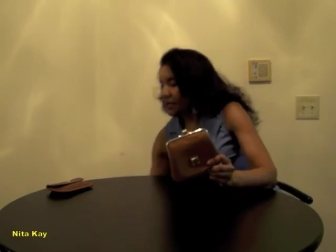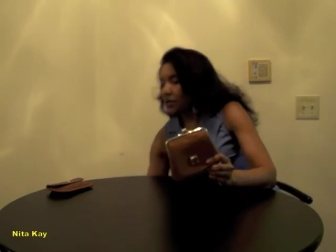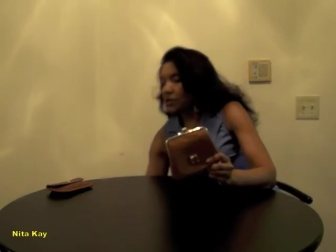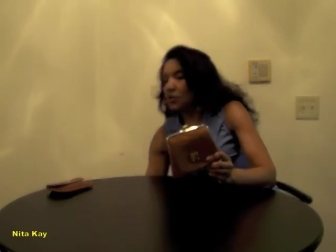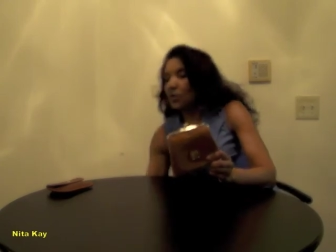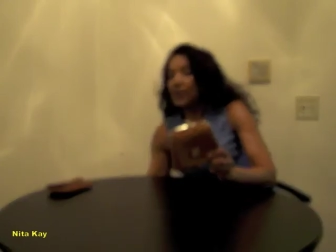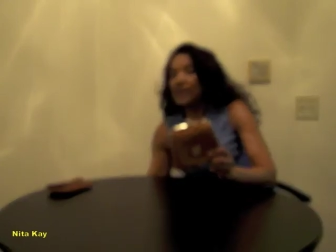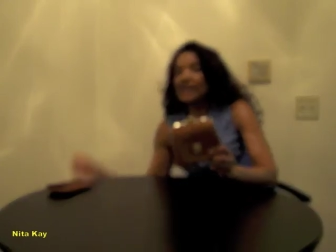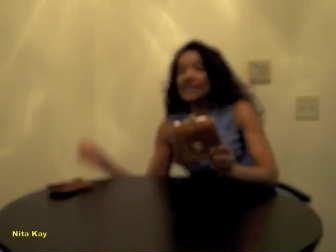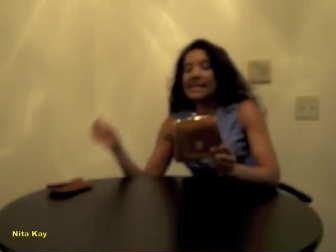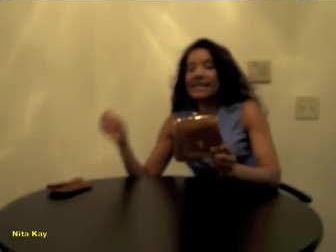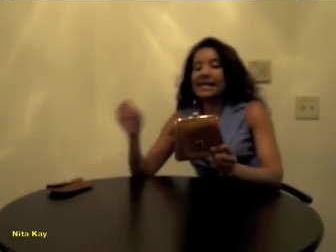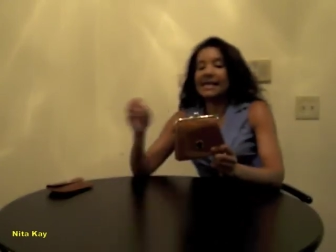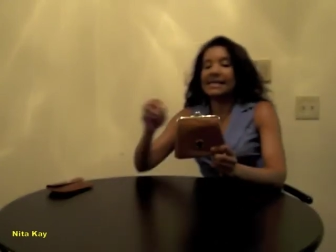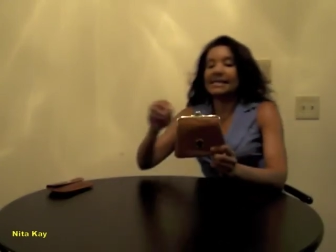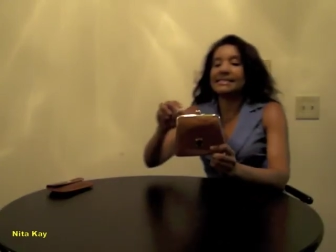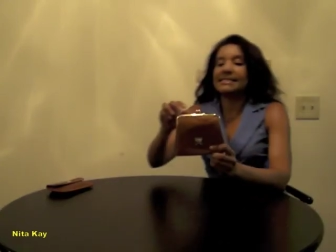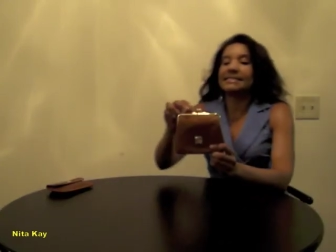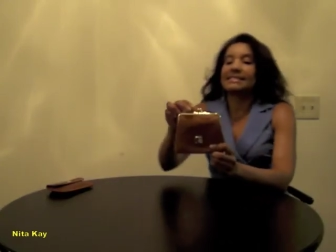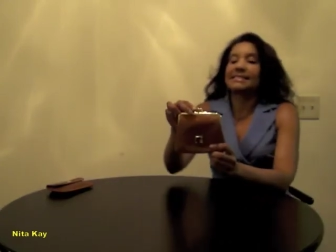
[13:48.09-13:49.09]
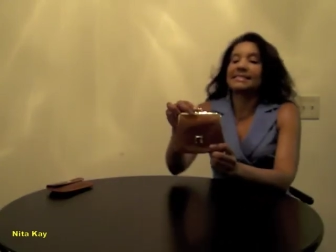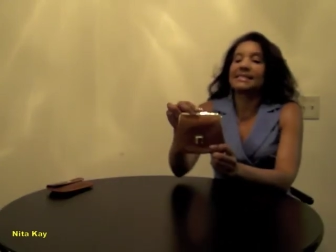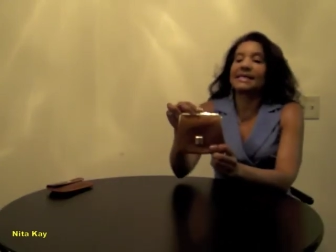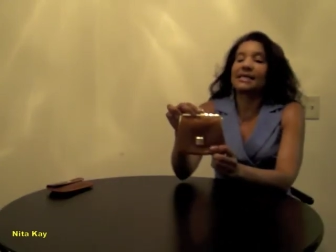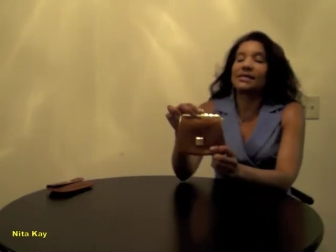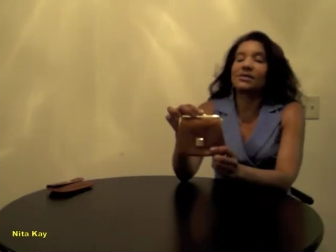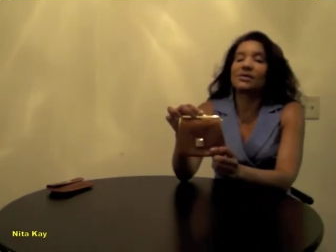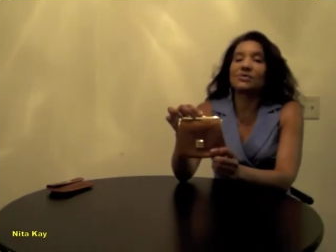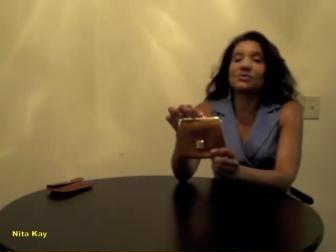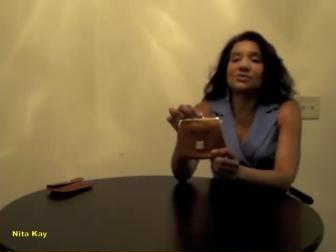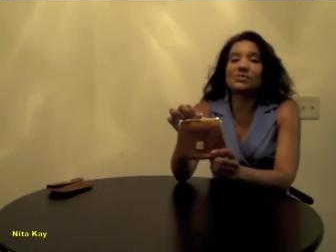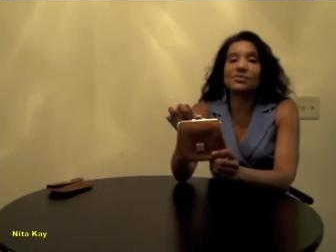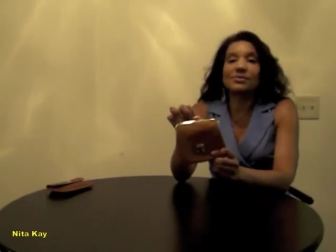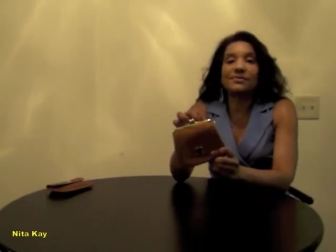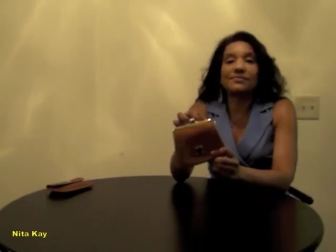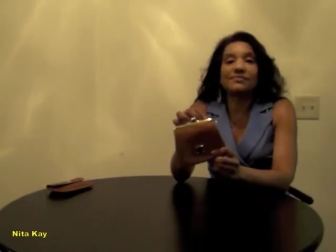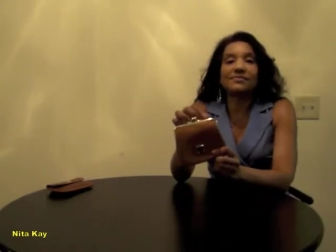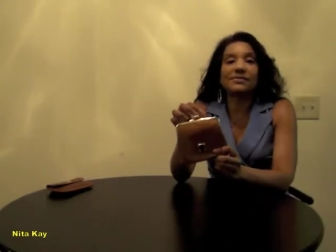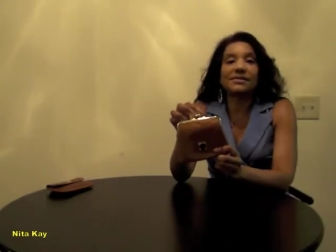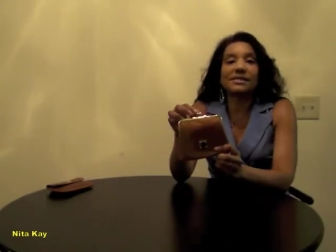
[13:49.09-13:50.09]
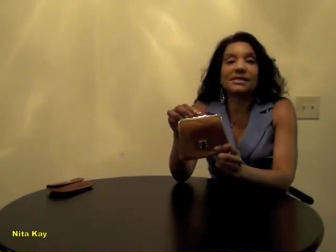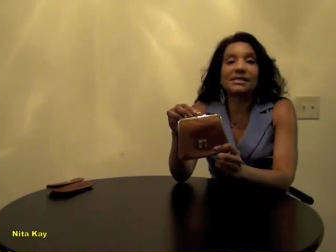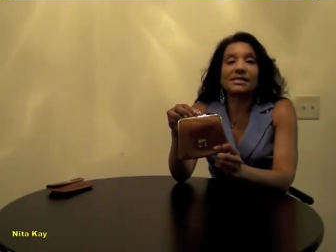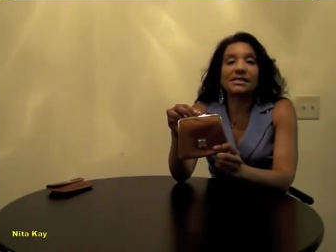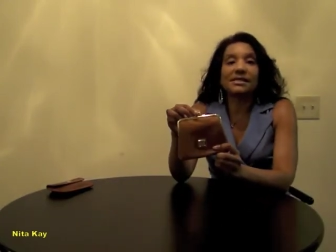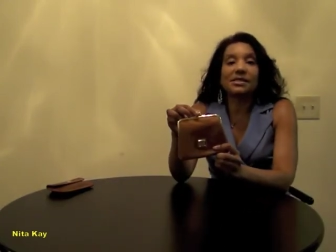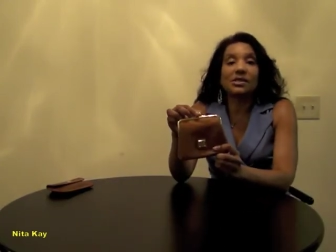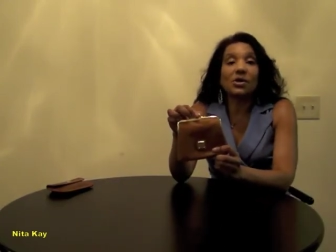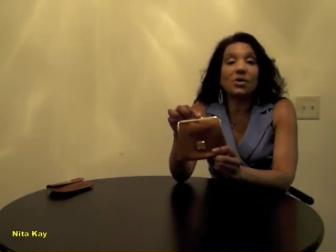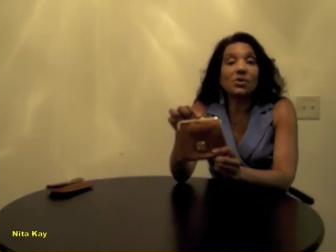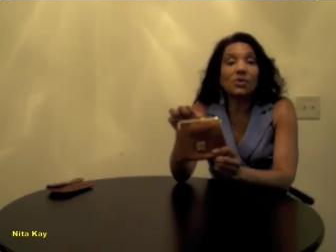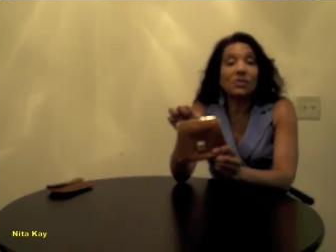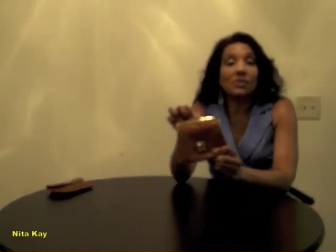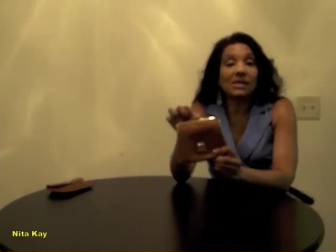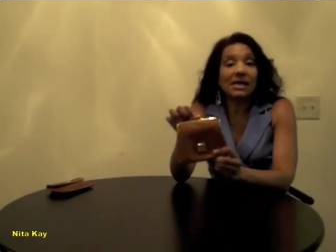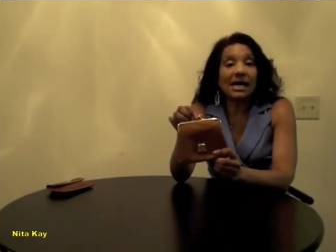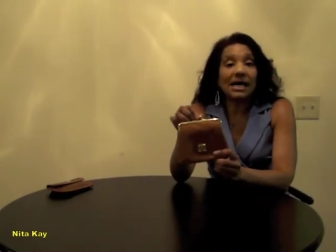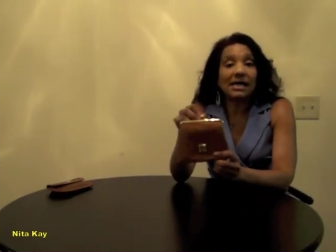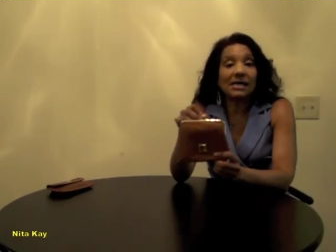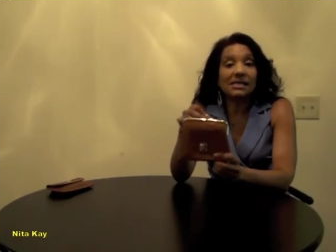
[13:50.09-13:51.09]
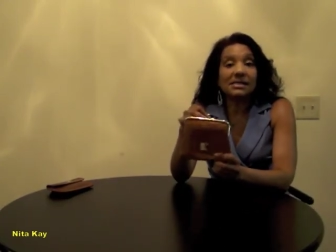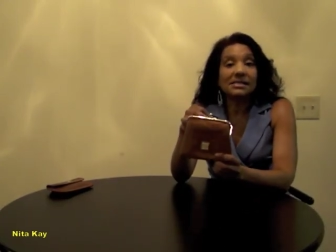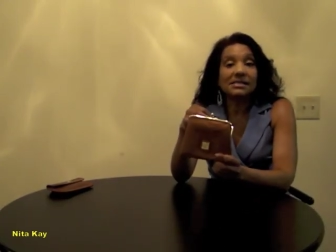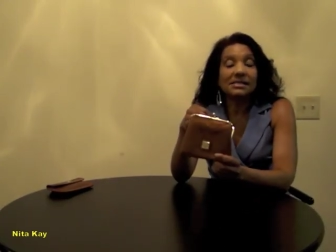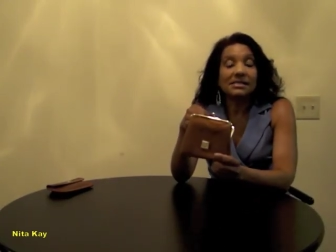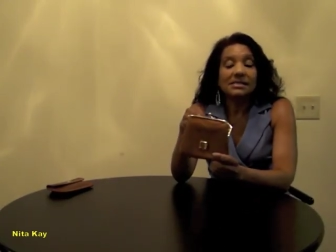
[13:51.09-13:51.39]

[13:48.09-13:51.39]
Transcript: coin case that goes with the logo lock